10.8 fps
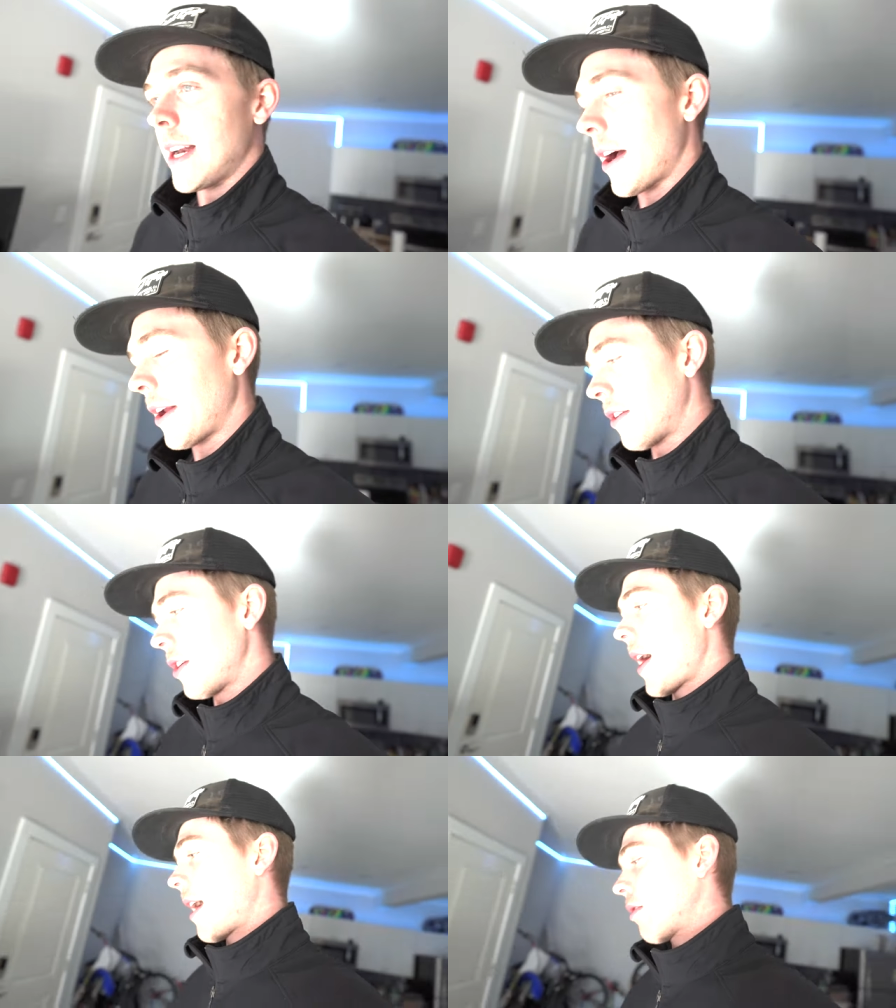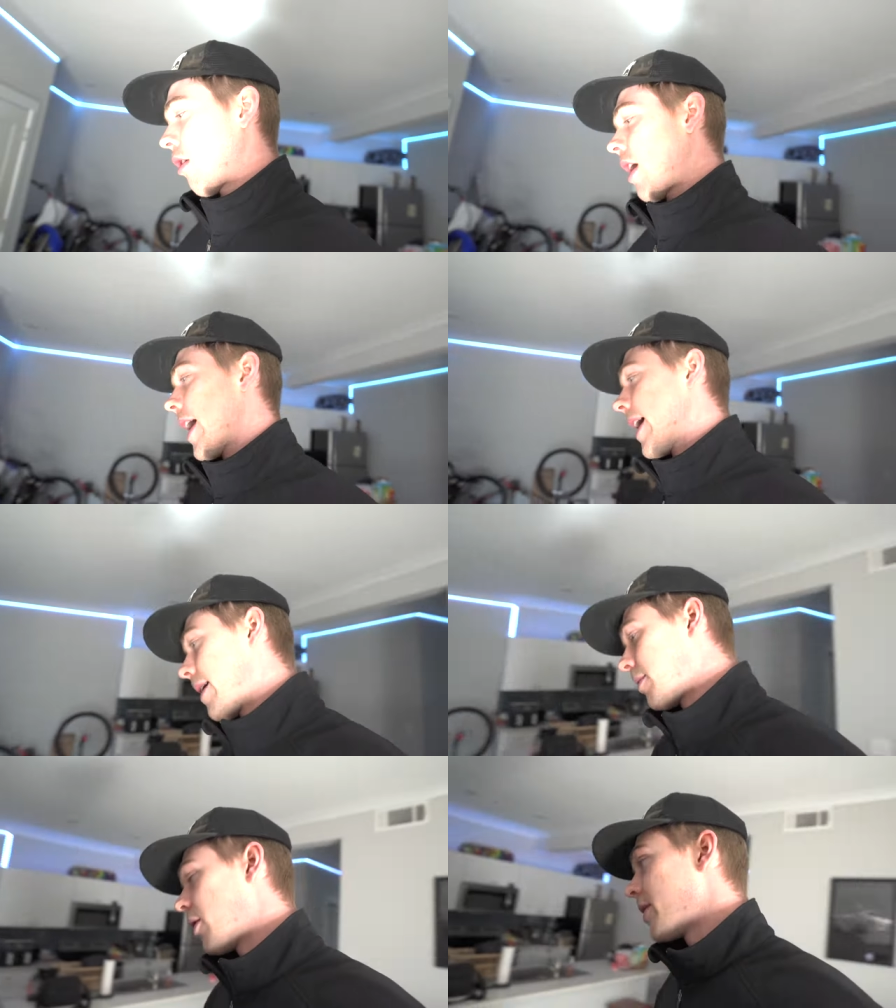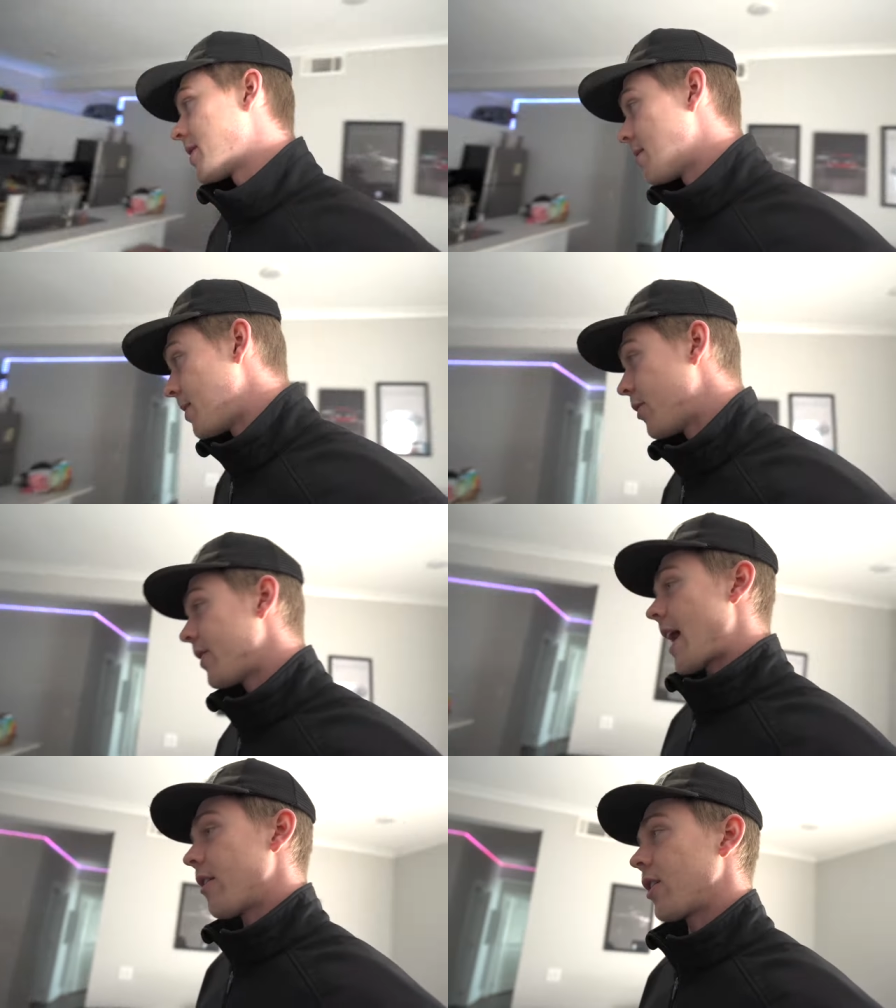Now I don't know how long I am going to be
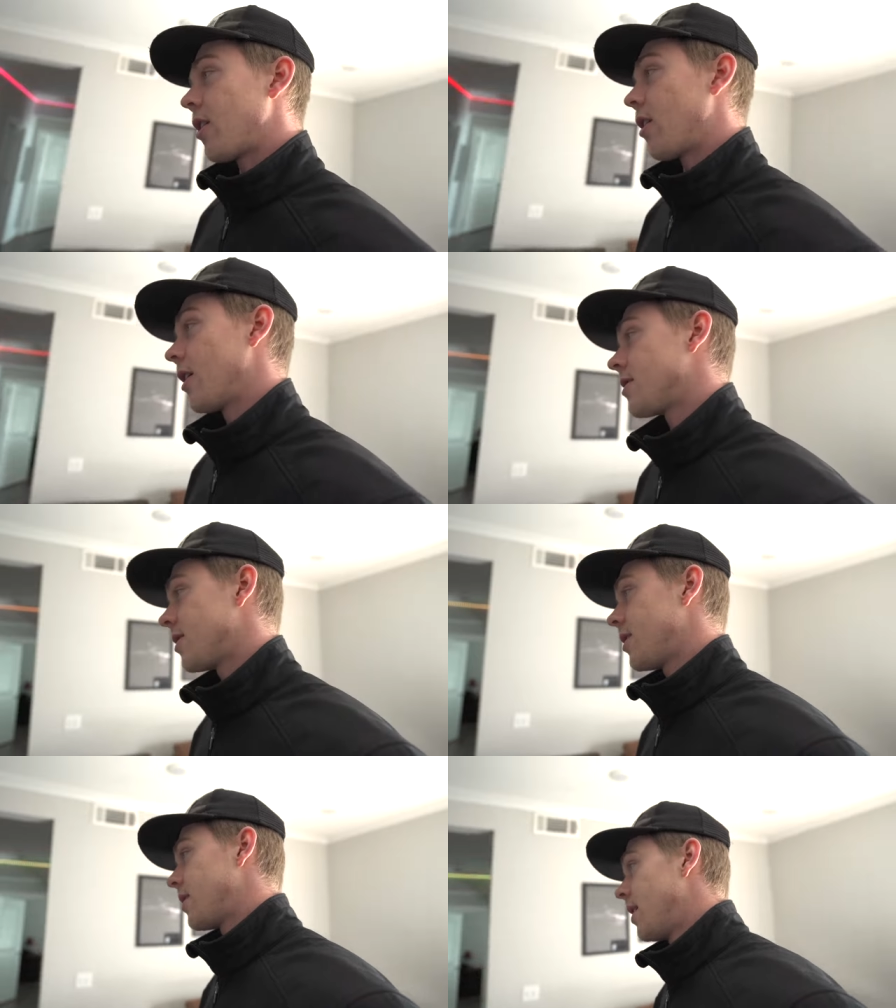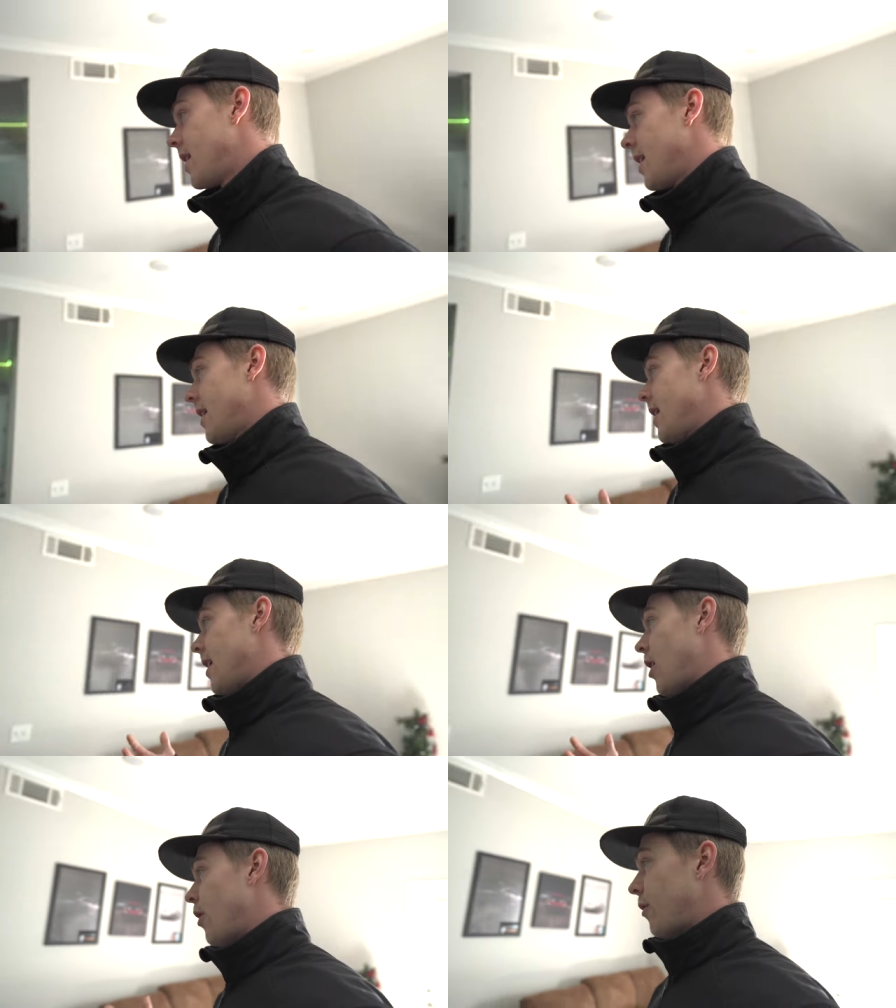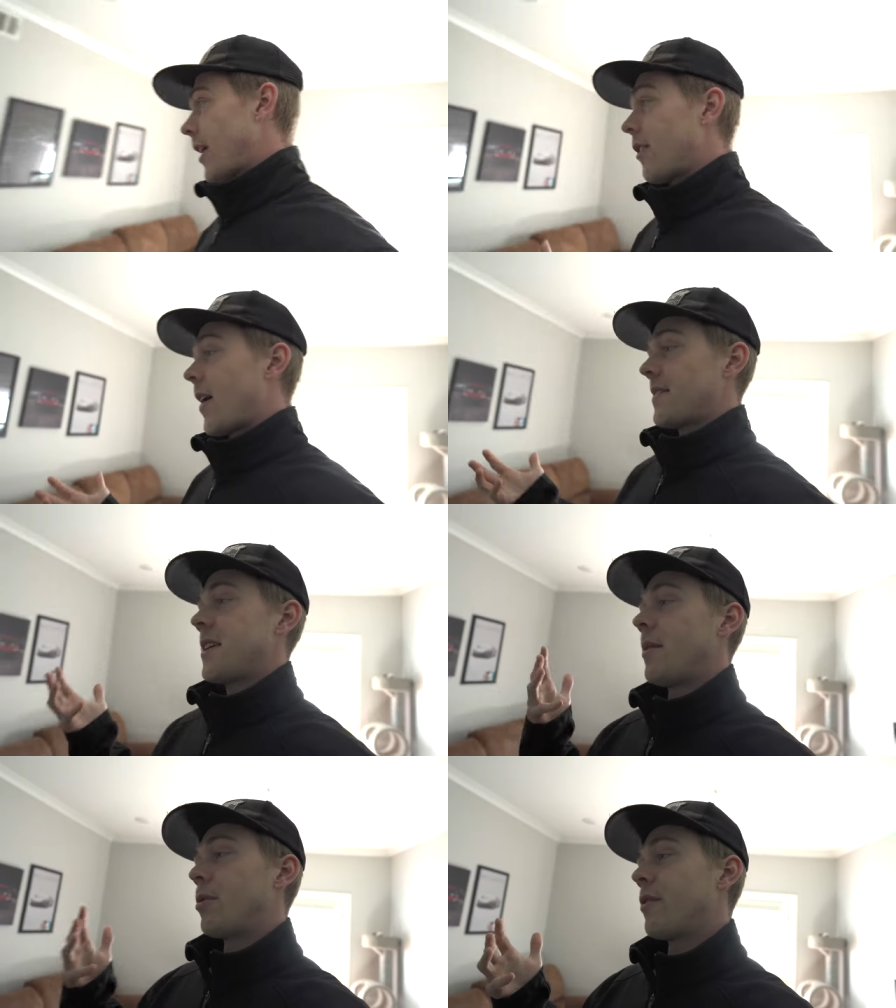without a car, so hopefully I don't have
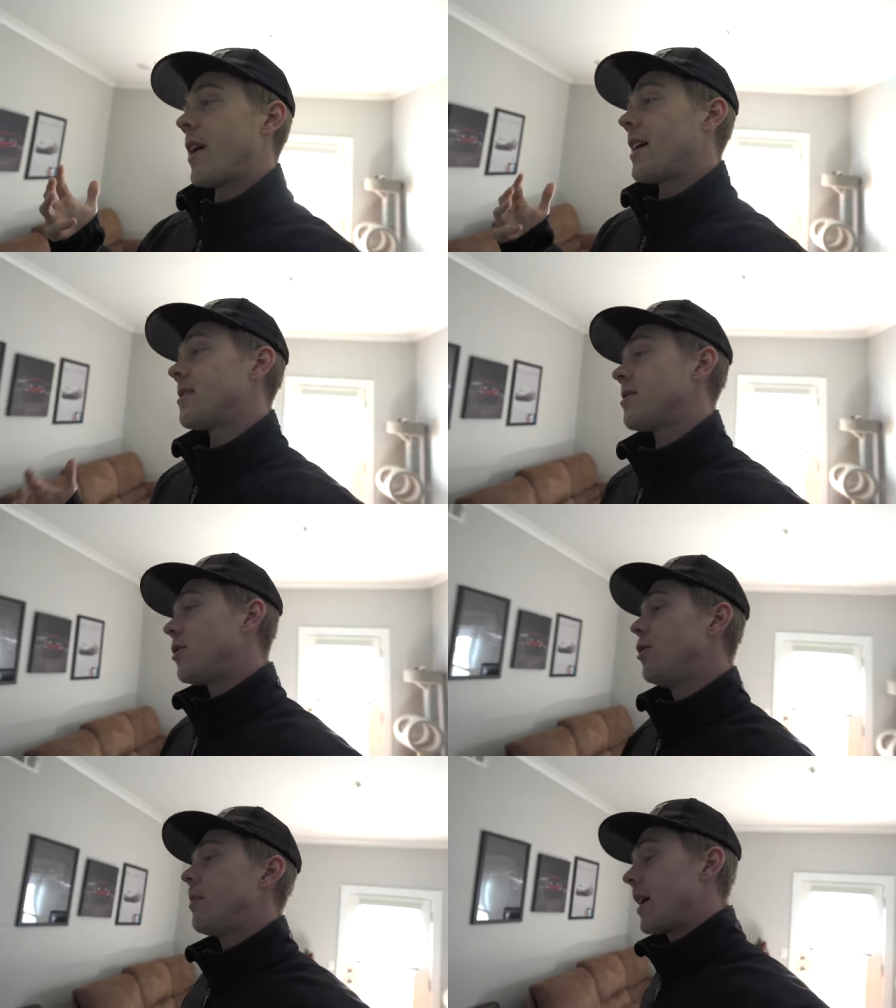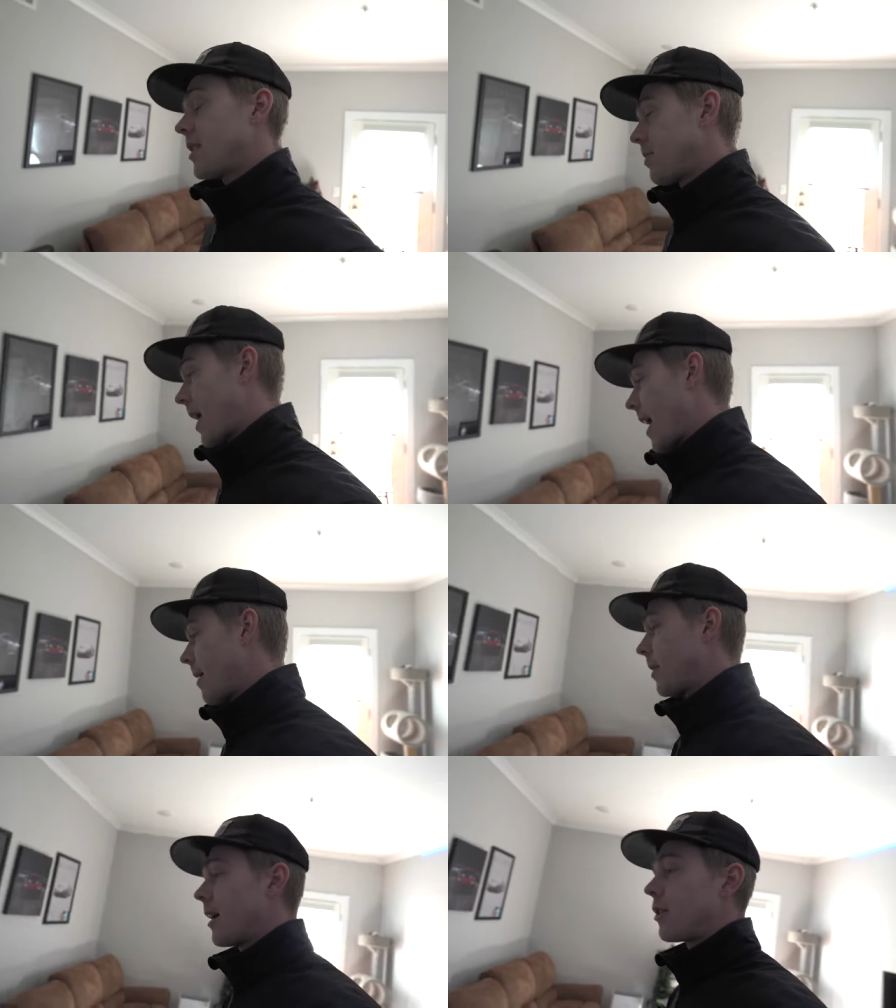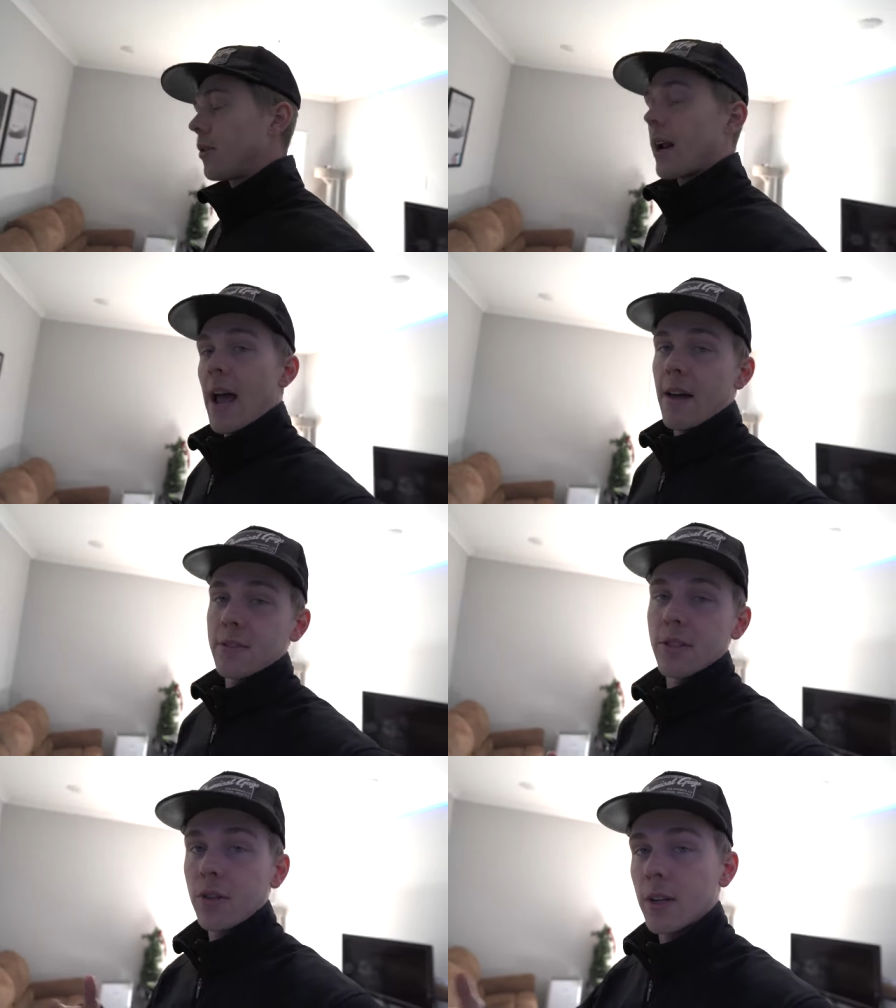to improvise too much, but I am gonna do what I
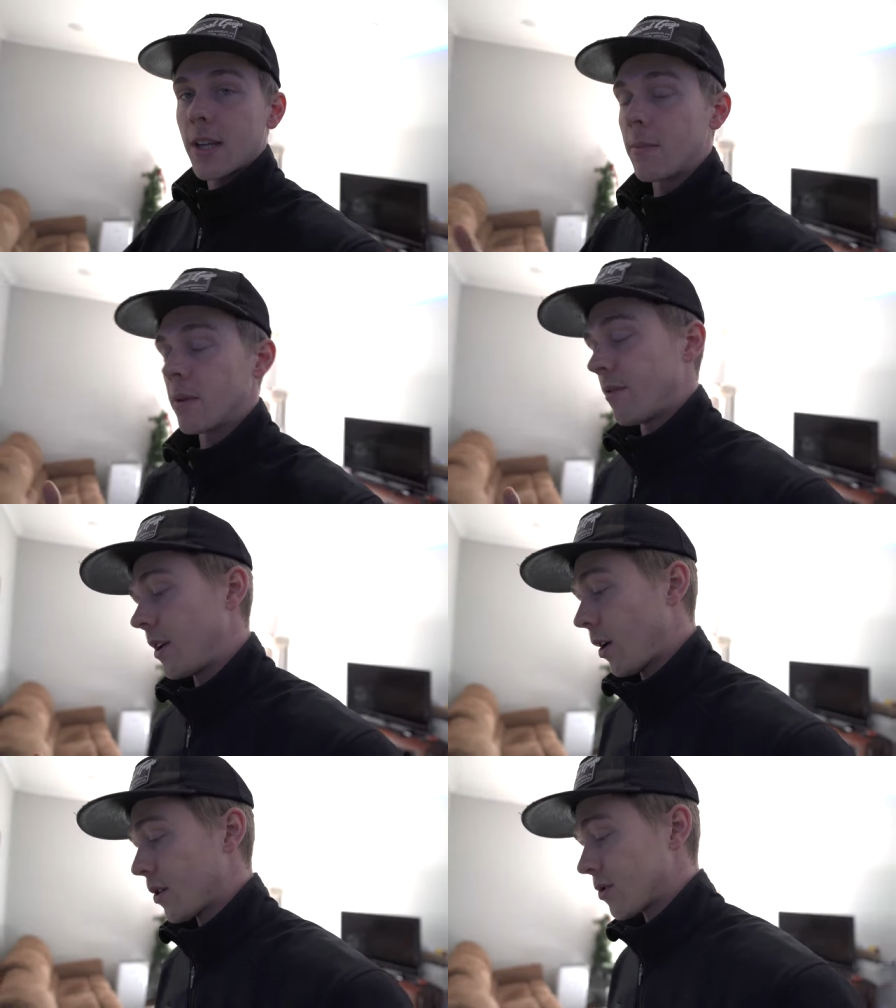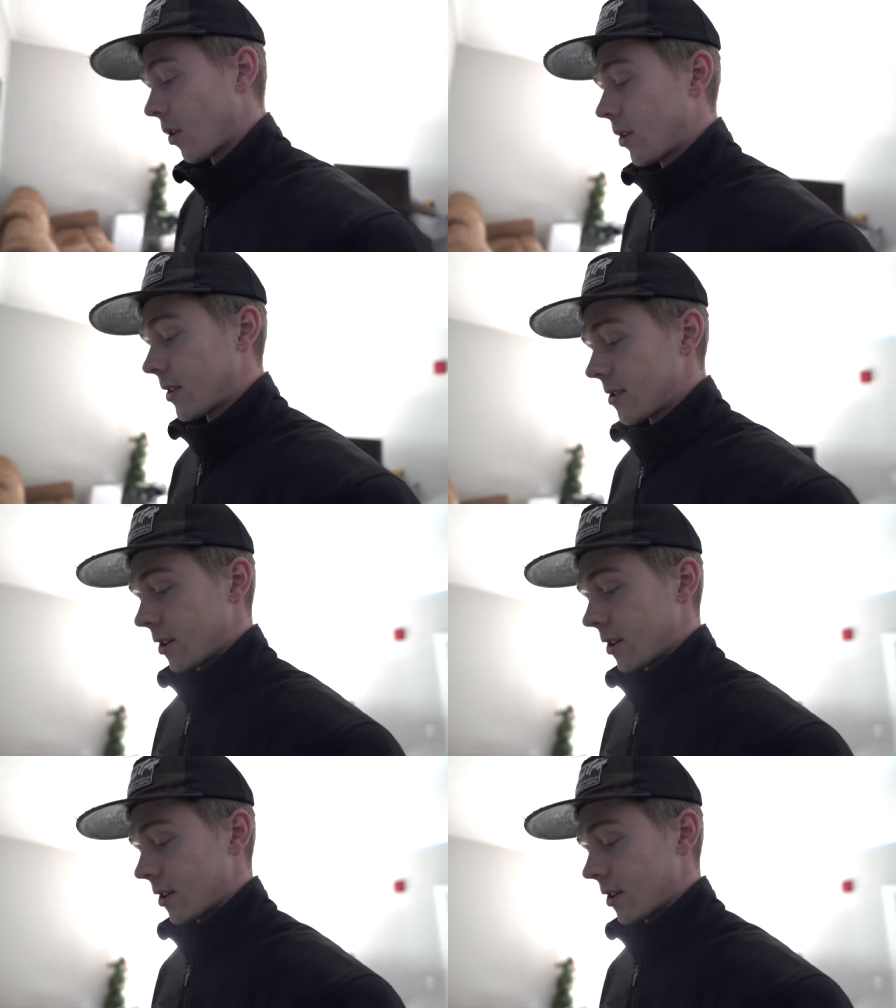have to do to keep the videos rolling.